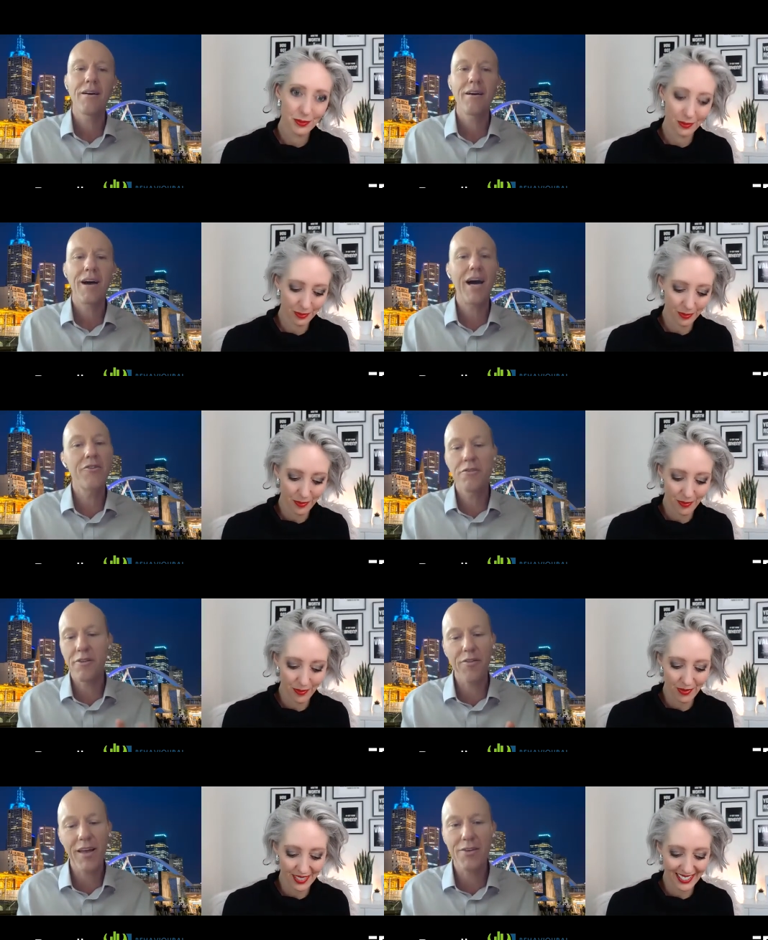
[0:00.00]
Speaker 1: hundreds of
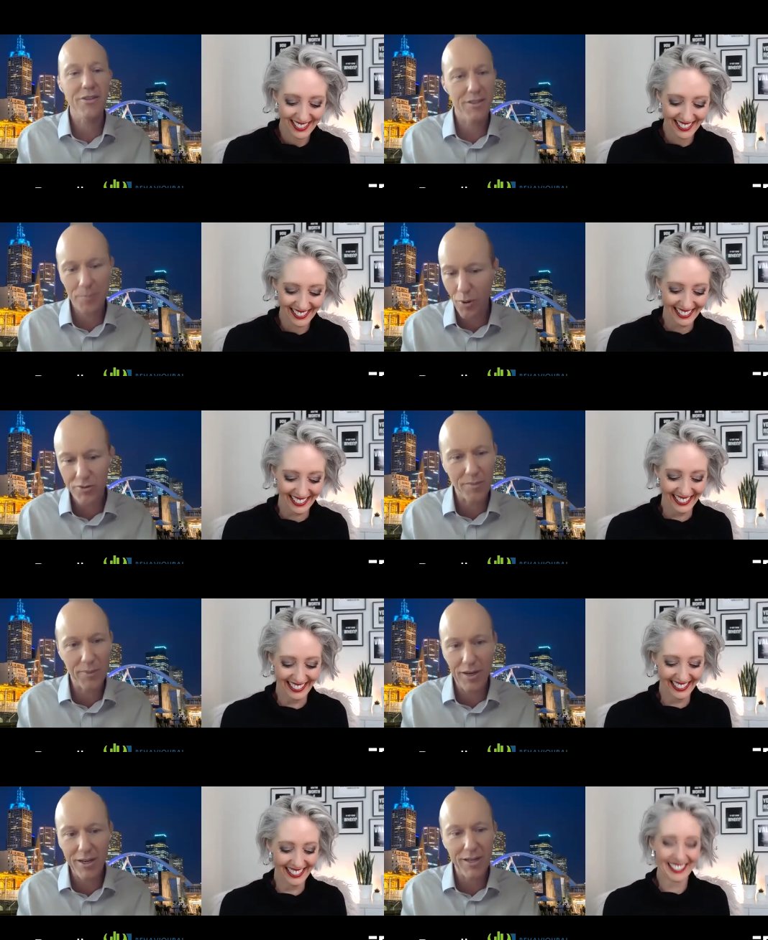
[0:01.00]
thousands of
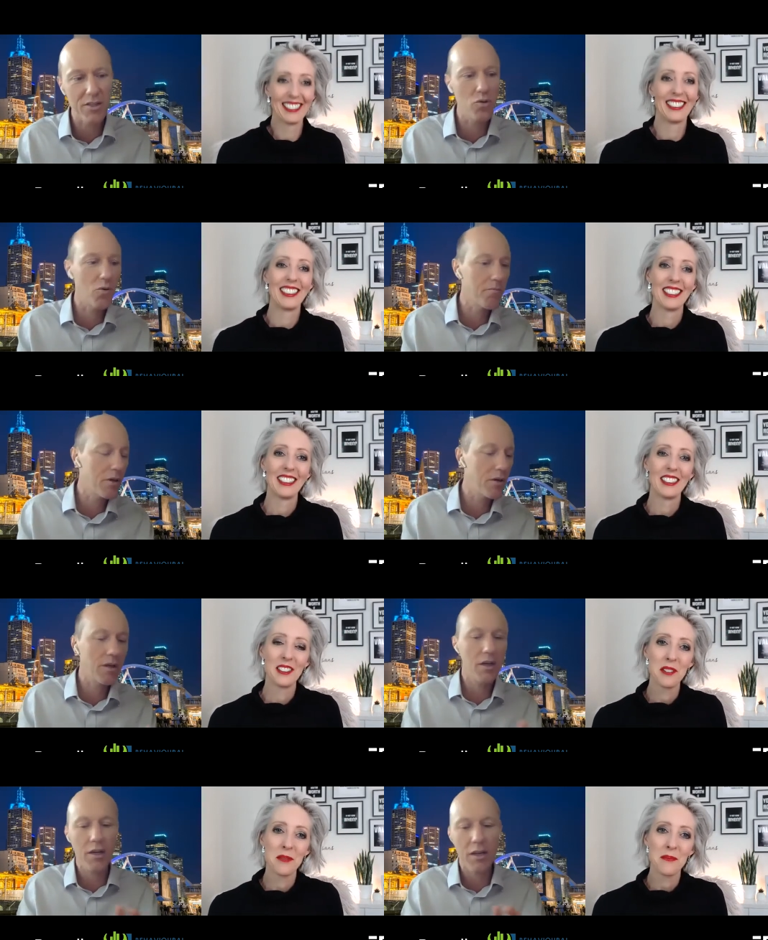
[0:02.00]
possibilities. It's all
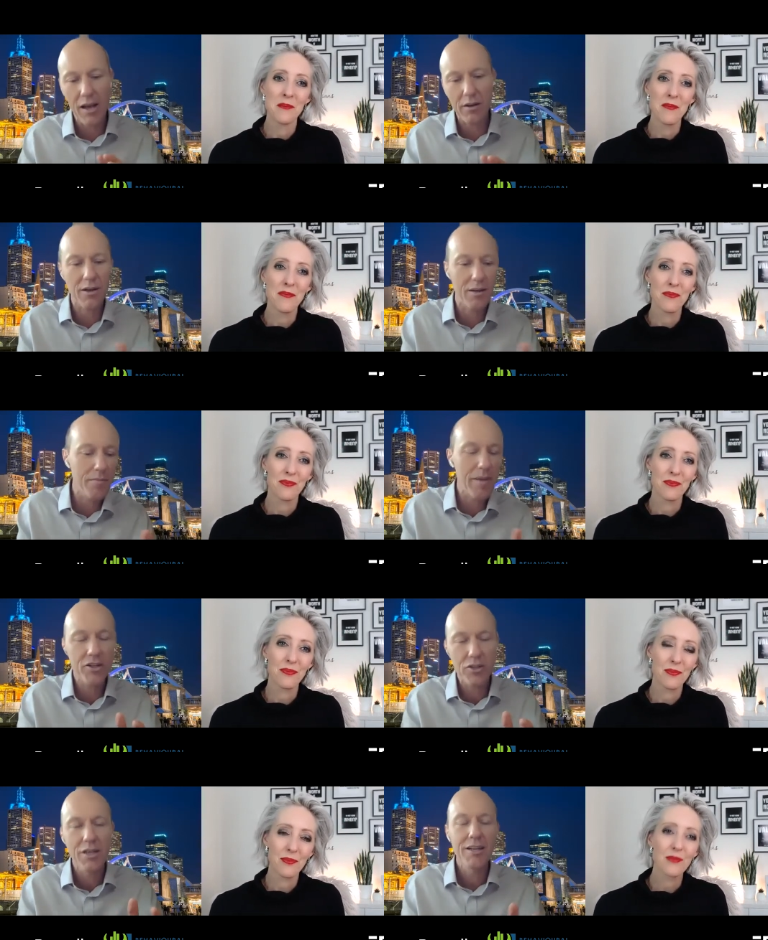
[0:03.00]
murky. And how can I
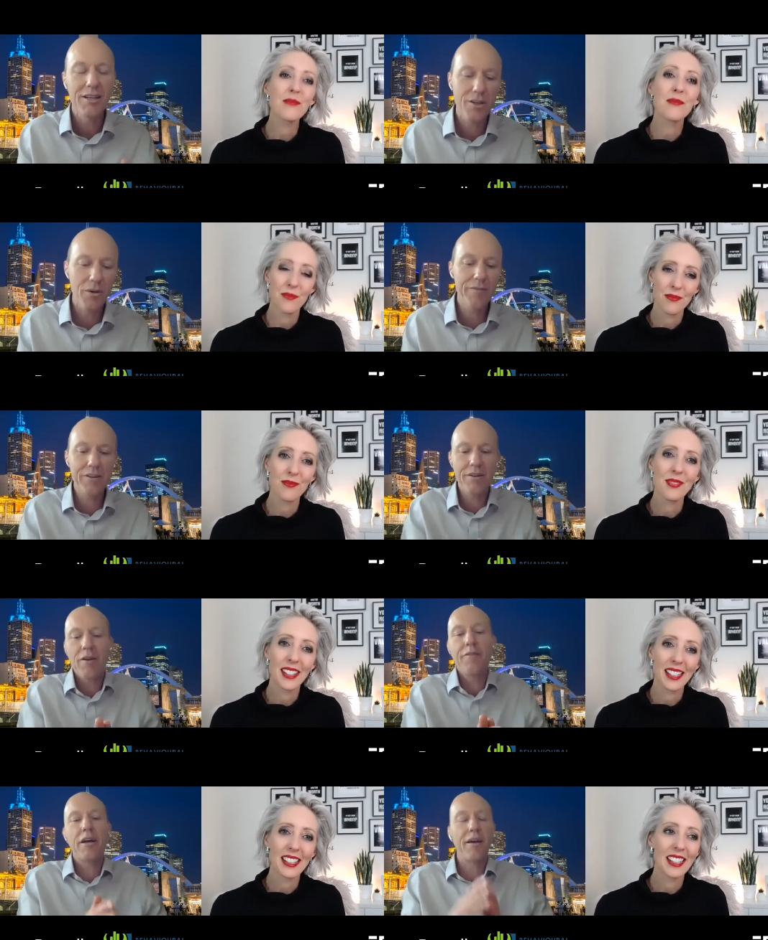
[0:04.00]
imagine? So, even, oh,
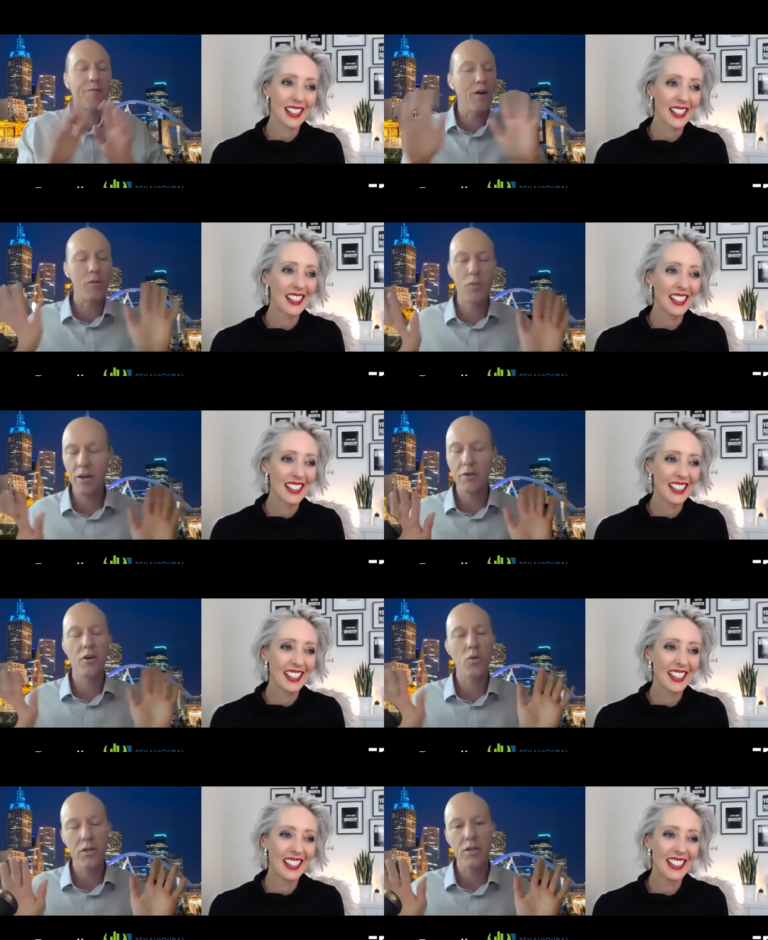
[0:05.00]
okay, fine, we don't know
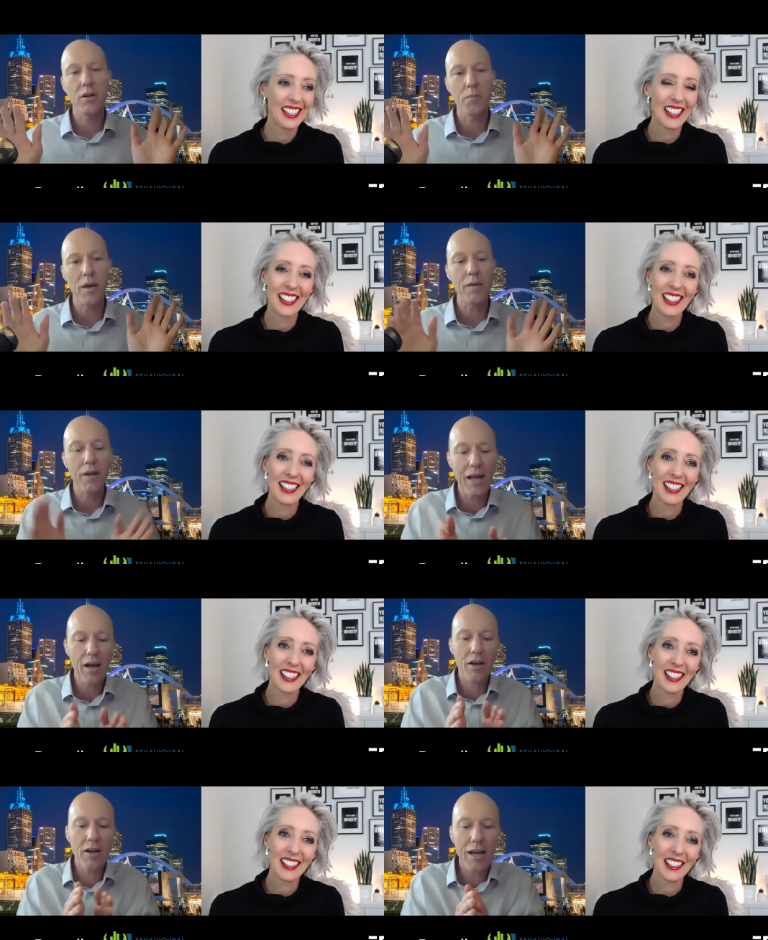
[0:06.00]
what it's going to be, but how
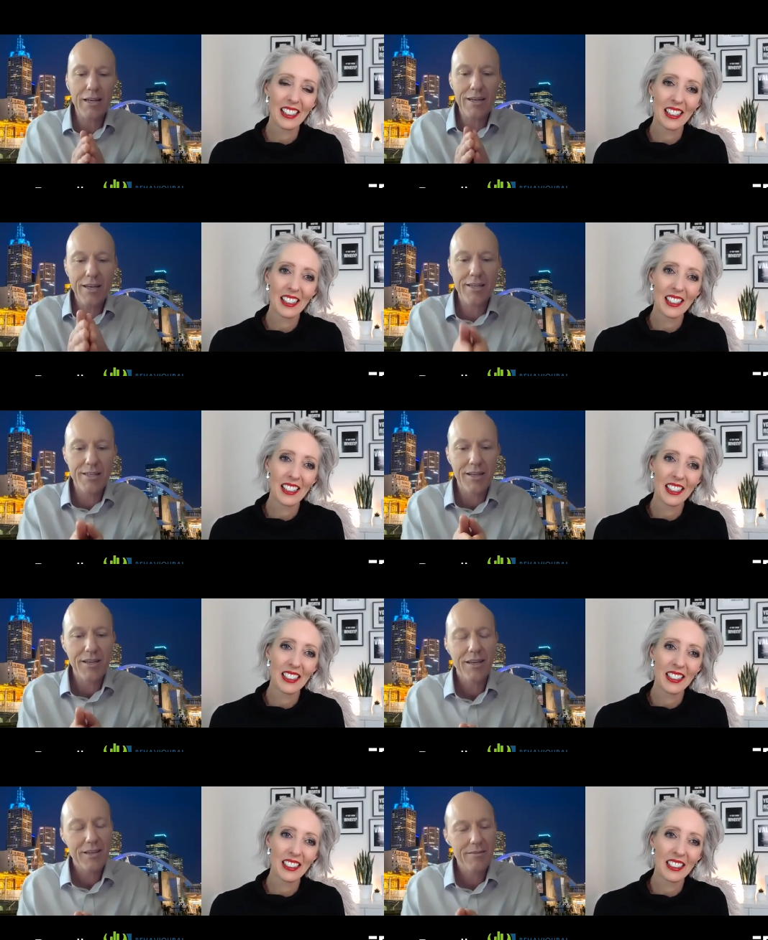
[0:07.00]
can I at least
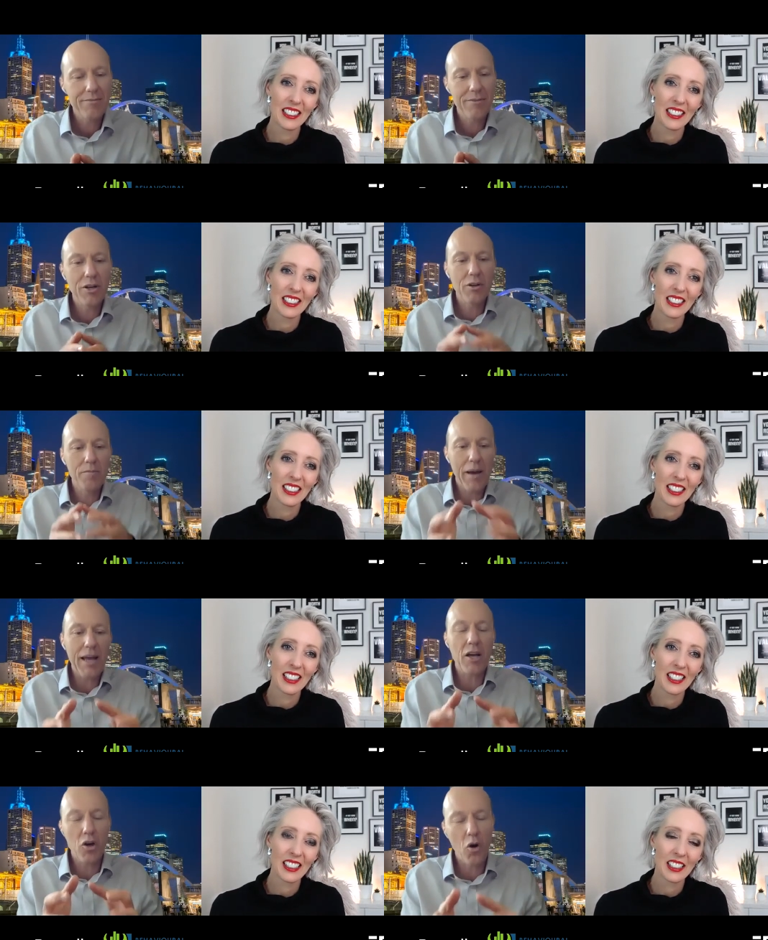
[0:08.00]
make
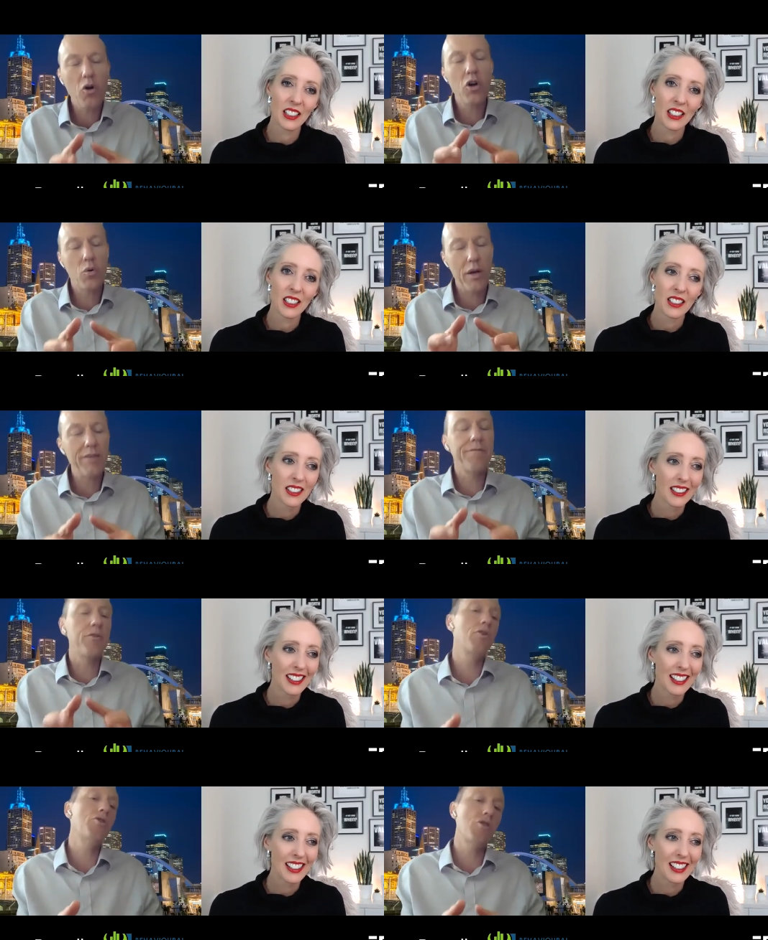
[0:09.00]
a concrete
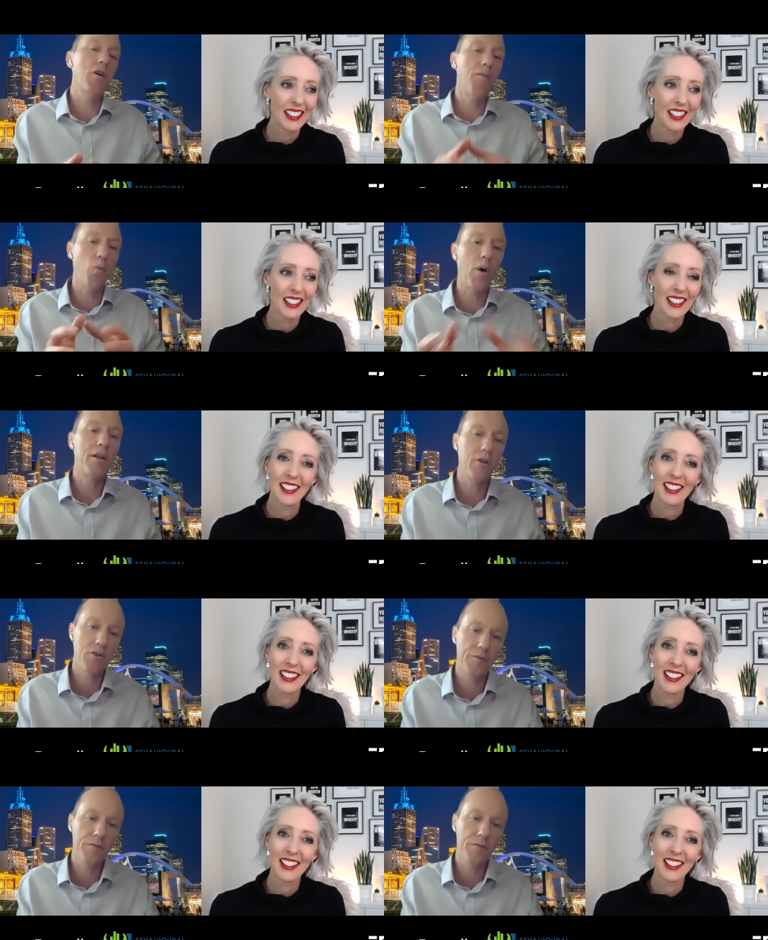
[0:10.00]
version of one of those